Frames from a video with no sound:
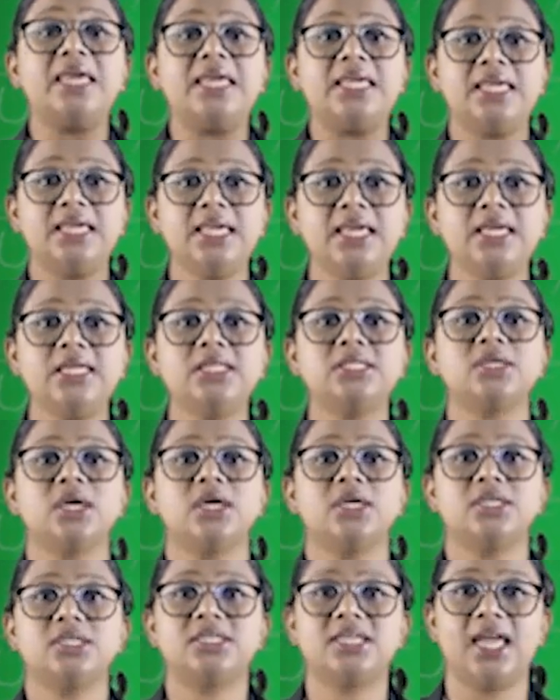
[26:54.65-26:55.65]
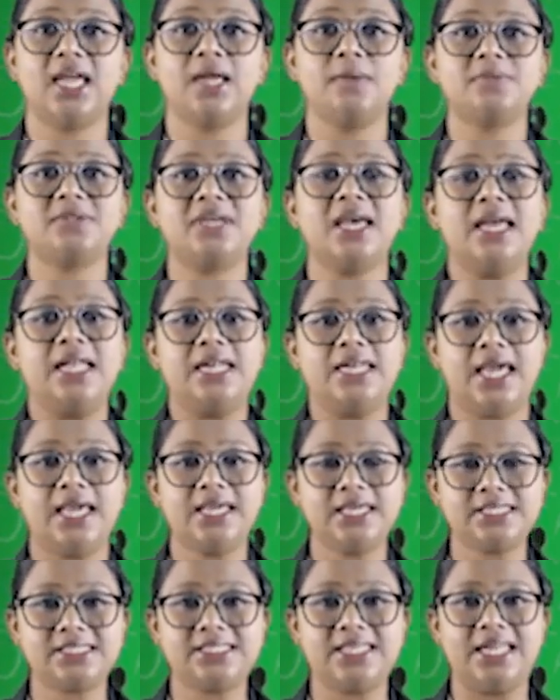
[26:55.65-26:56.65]
each shaped
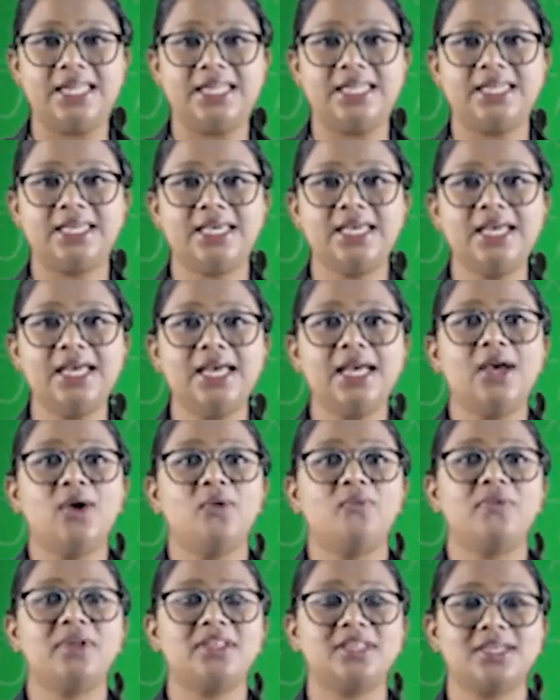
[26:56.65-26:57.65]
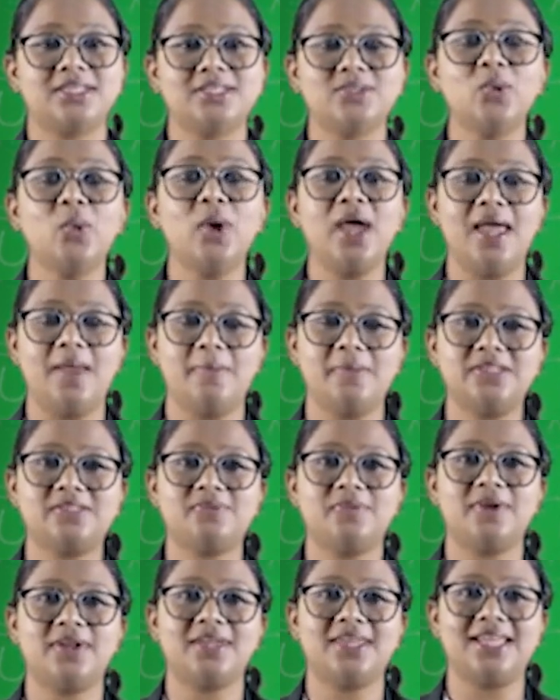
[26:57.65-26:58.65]
like a cylinder with two
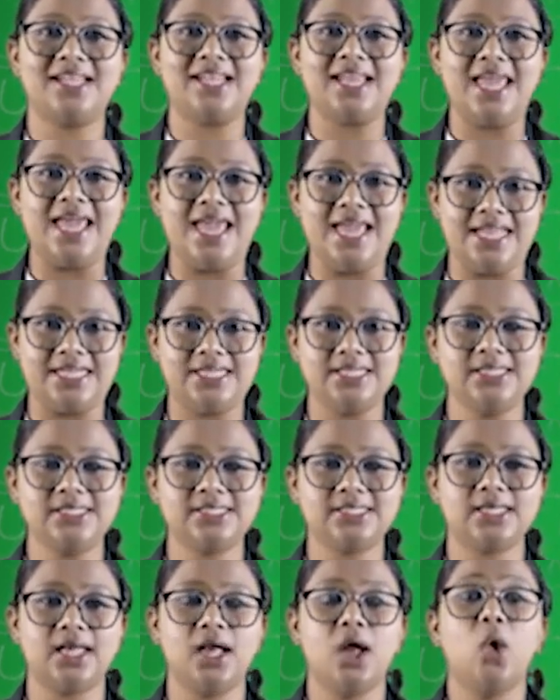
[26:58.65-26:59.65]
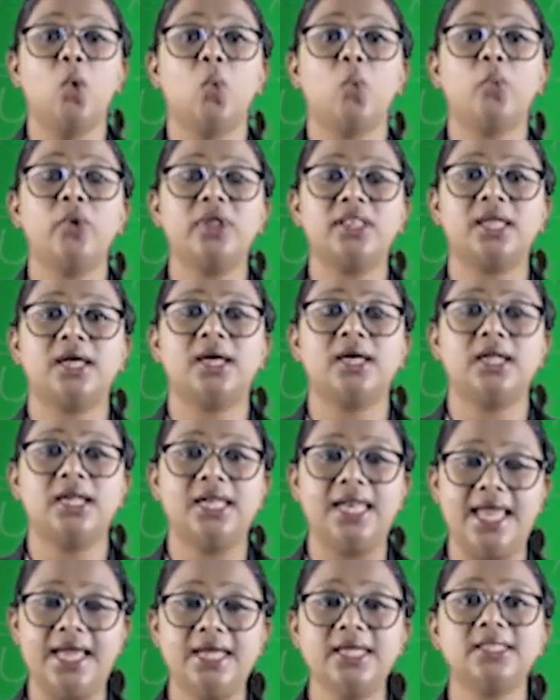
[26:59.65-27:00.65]
hemispherical ends with a
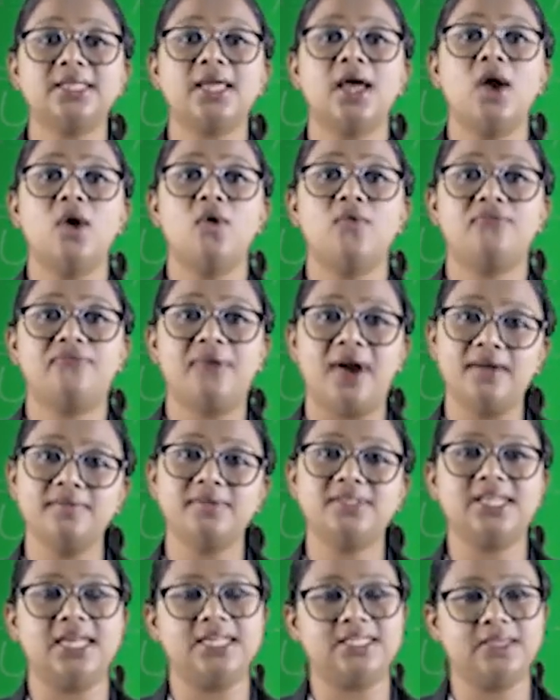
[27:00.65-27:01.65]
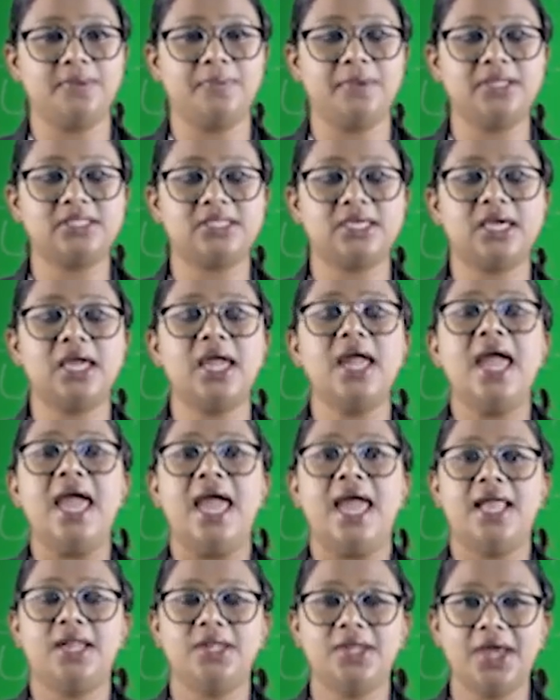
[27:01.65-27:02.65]
length 5 cm and